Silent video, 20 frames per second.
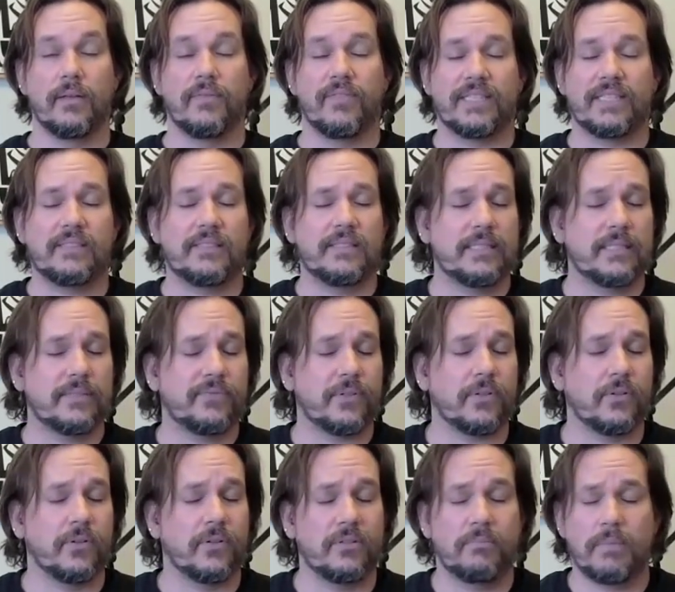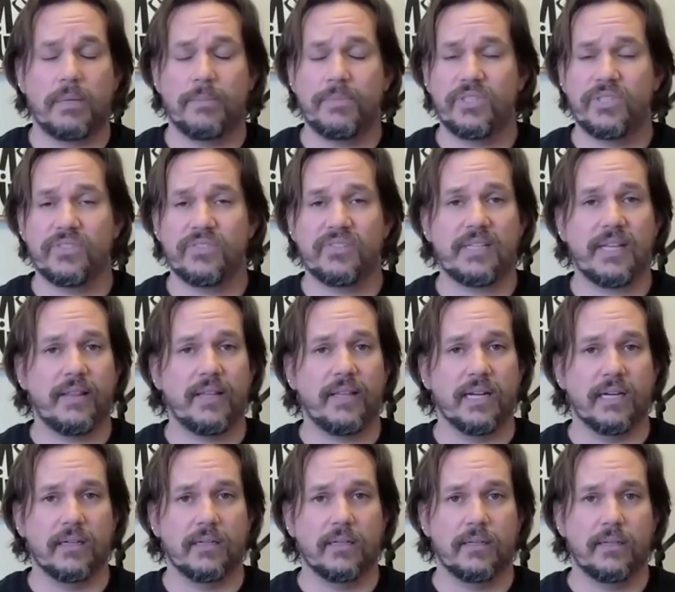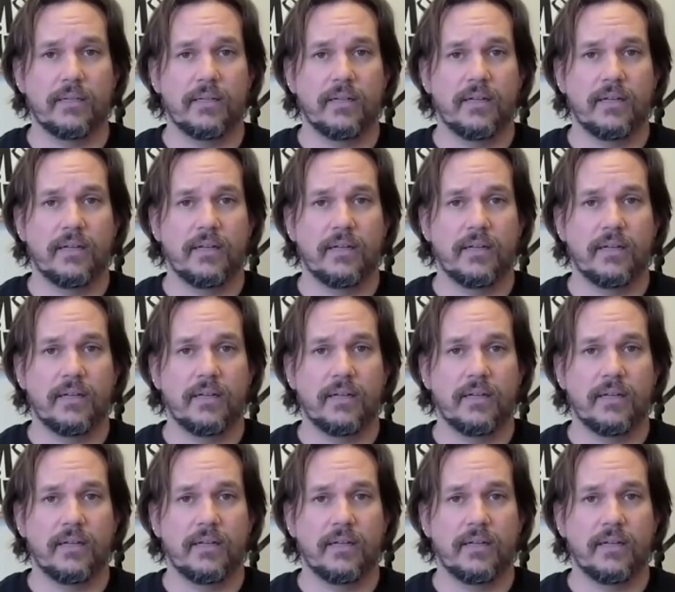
If that's difficult, maybe just stay there.